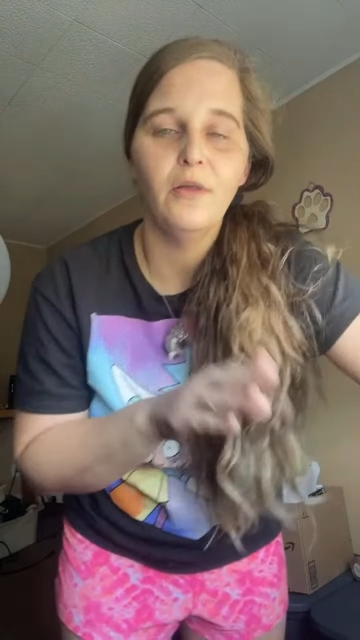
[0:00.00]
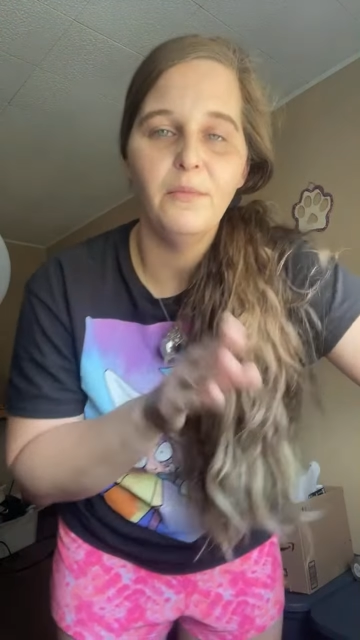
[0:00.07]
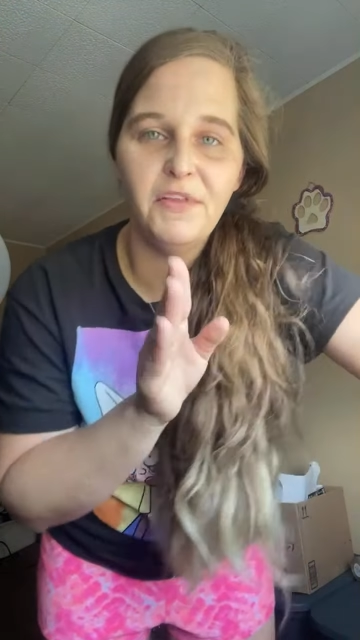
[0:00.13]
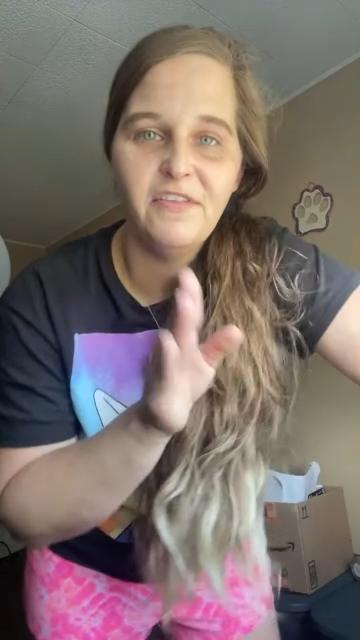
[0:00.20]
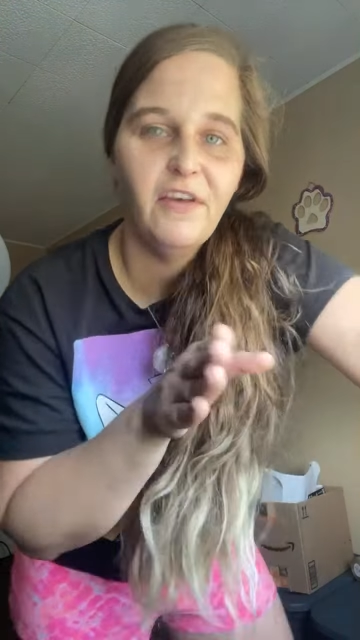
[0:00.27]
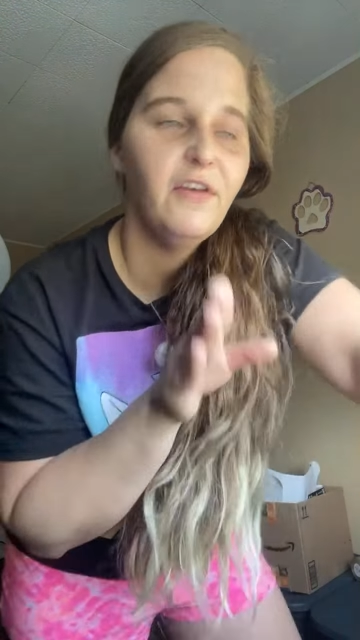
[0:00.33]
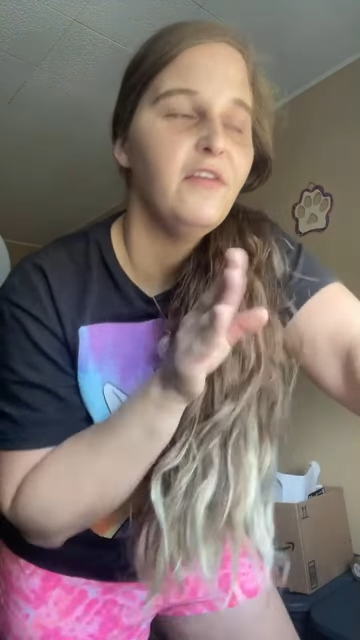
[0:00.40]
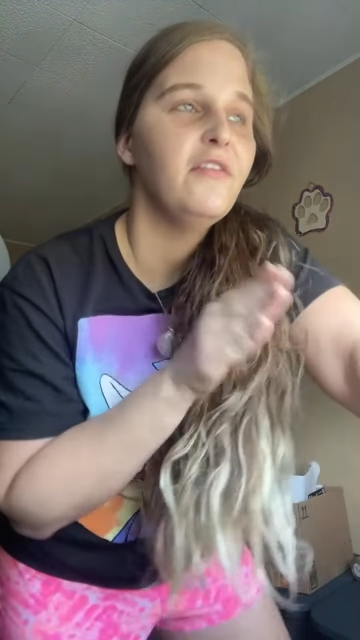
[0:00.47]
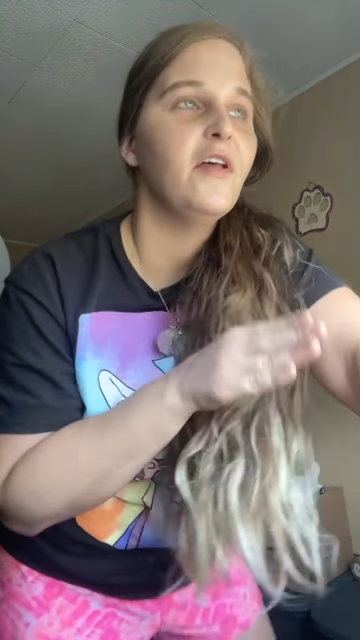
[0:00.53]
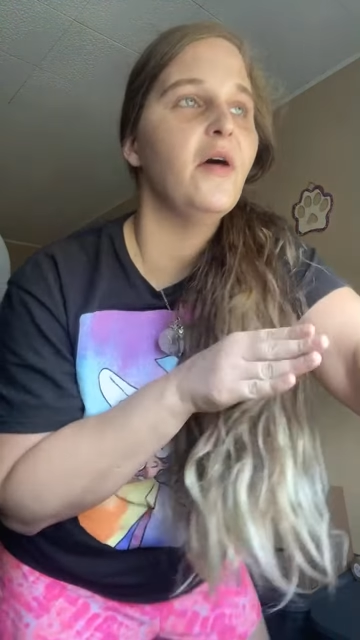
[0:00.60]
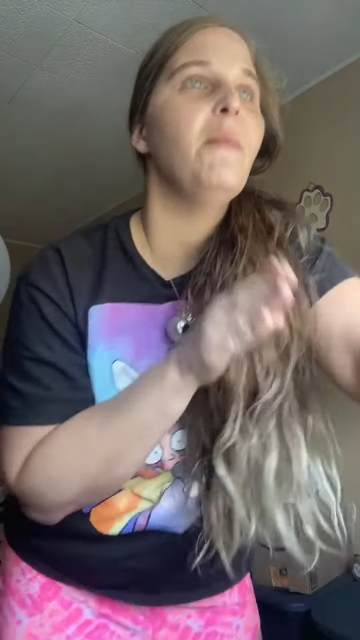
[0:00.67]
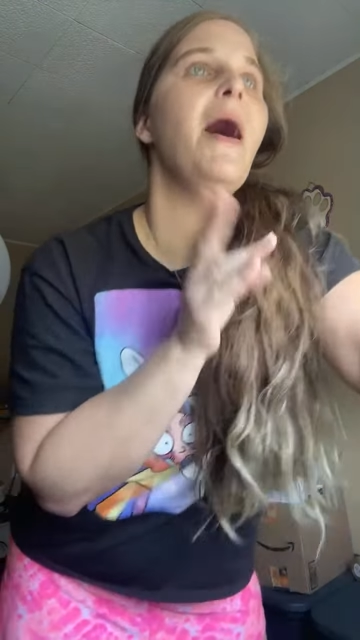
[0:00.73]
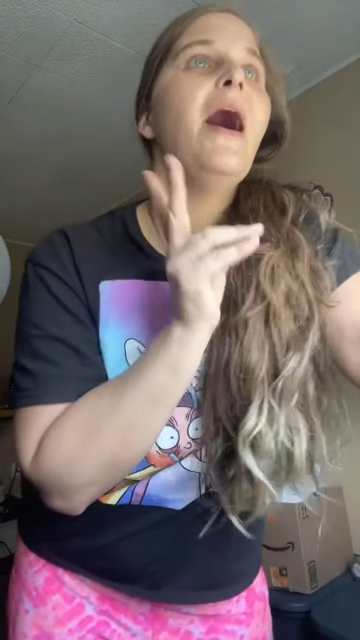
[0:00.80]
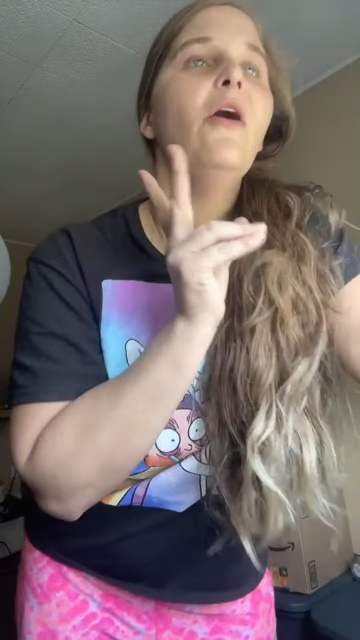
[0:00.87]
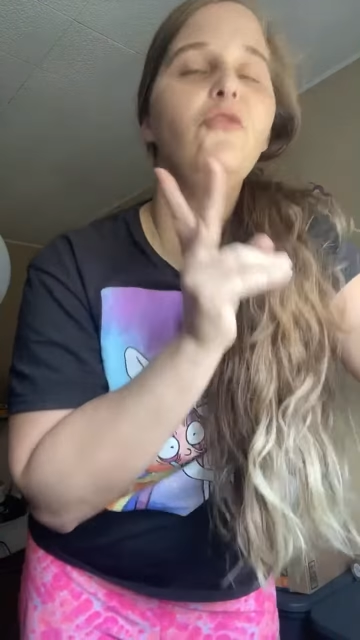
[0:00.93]
Let me tell you
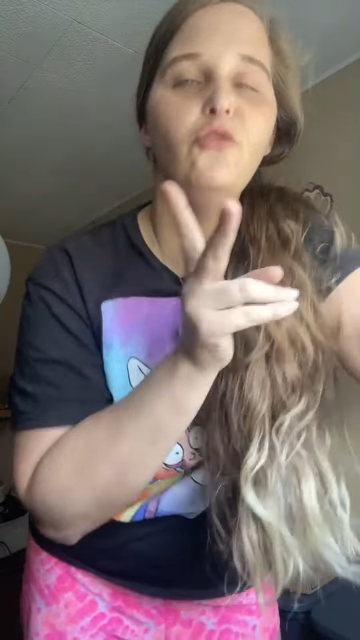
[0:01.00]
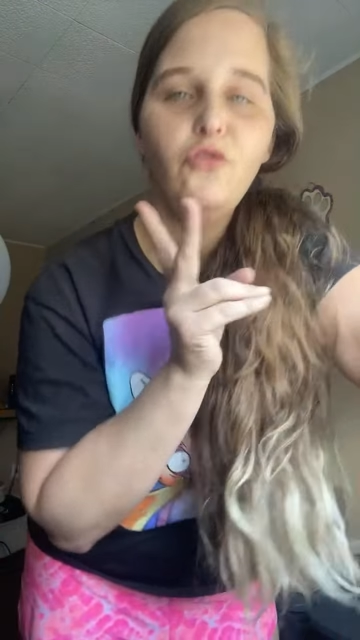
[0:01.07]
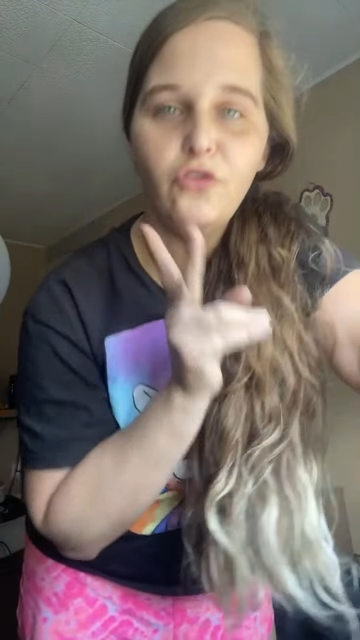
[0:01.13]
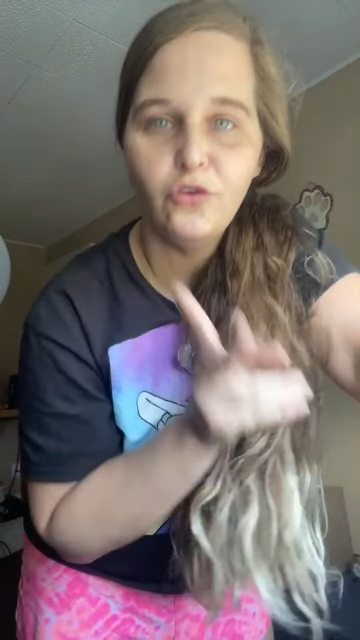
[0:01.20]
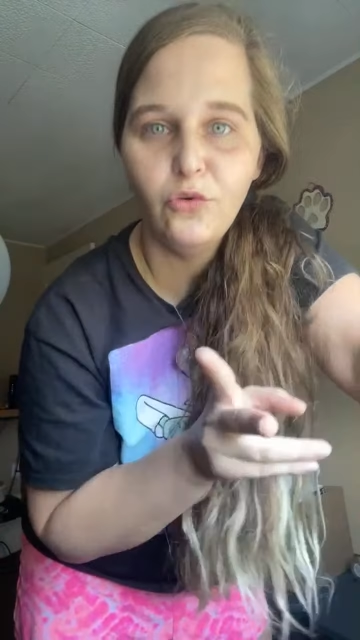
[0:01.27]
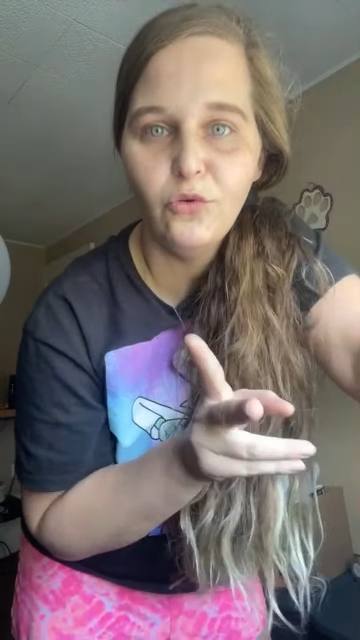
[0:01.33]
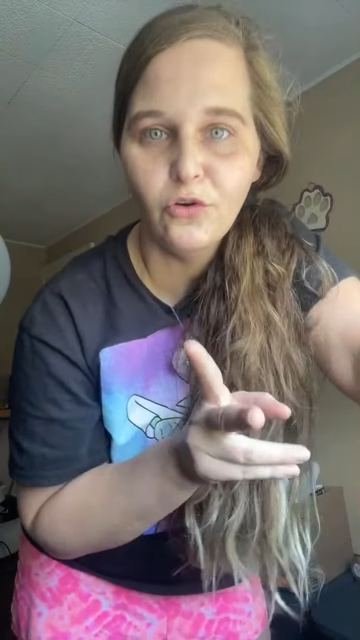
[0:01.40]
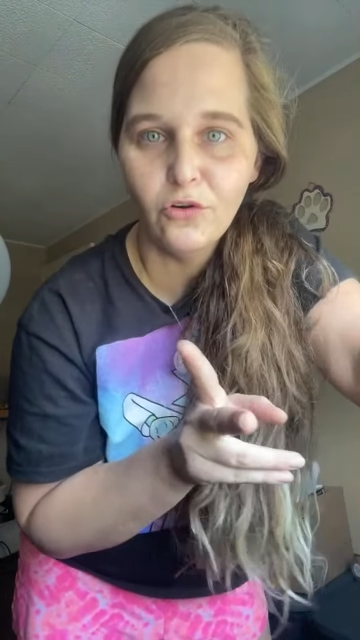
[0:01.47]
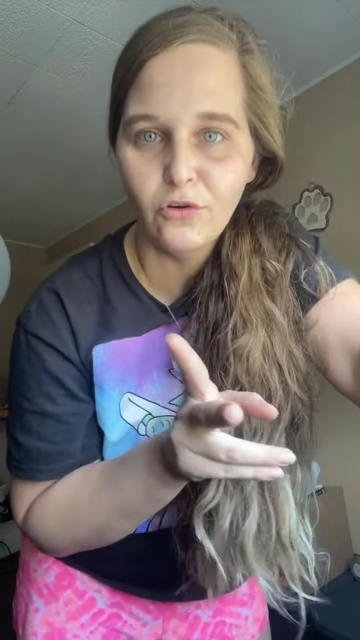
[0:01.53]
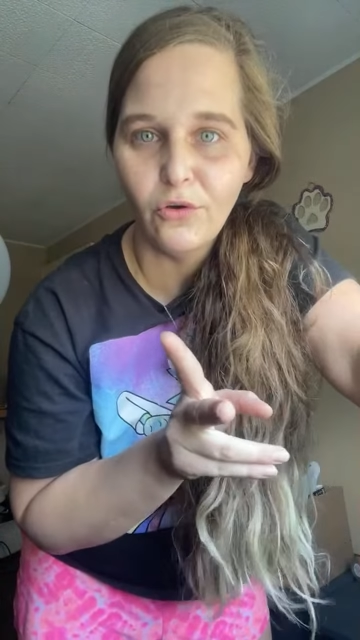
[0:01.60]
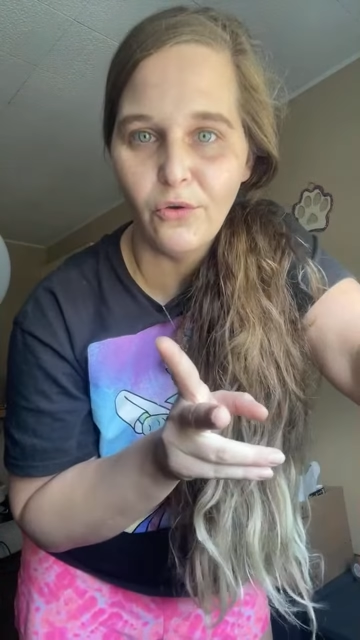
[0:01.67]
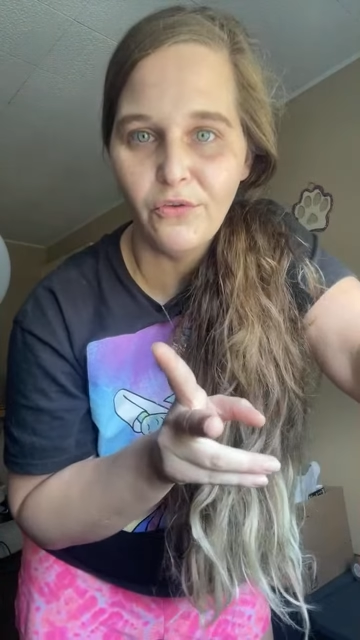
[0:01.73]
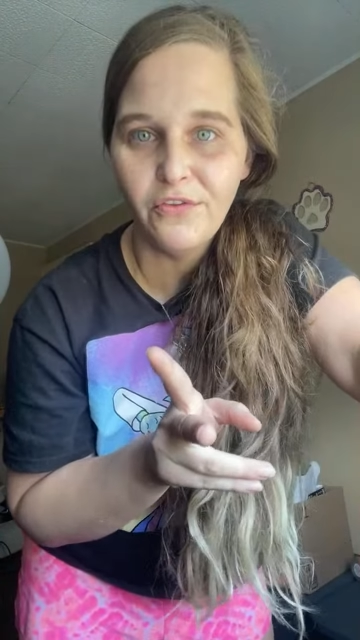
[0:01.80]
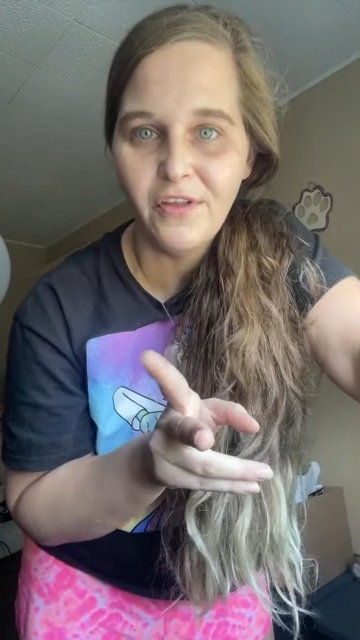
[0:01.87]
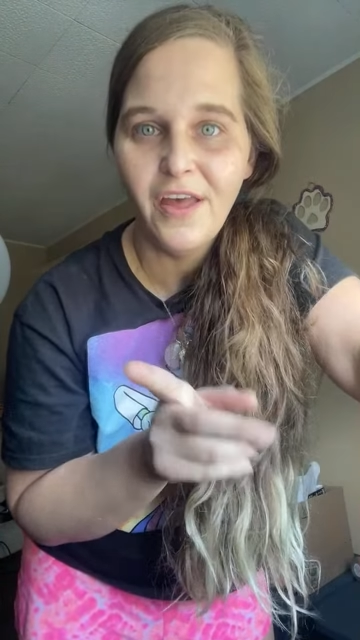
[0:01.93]
something. How do two
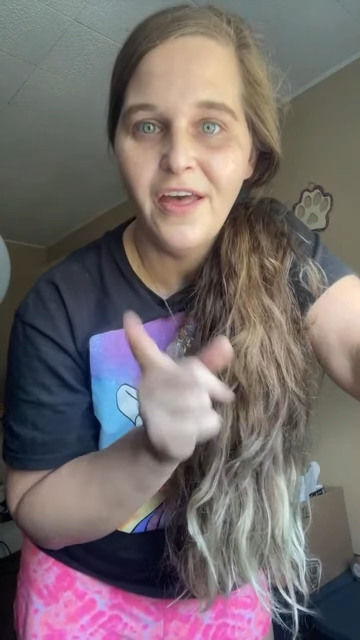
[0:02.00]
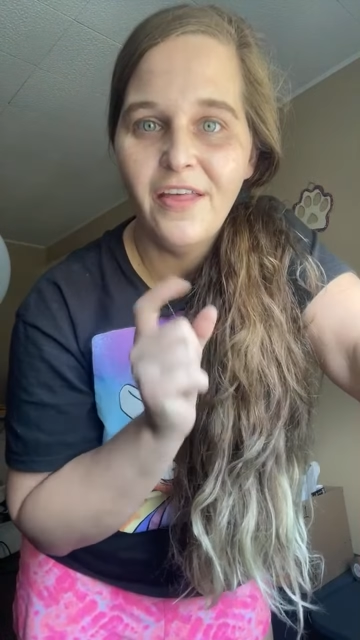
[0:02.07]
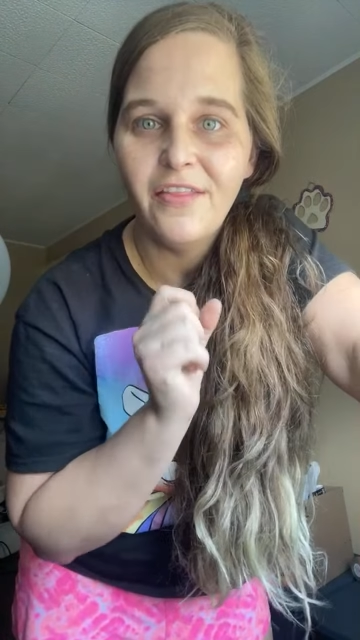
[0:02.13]
girls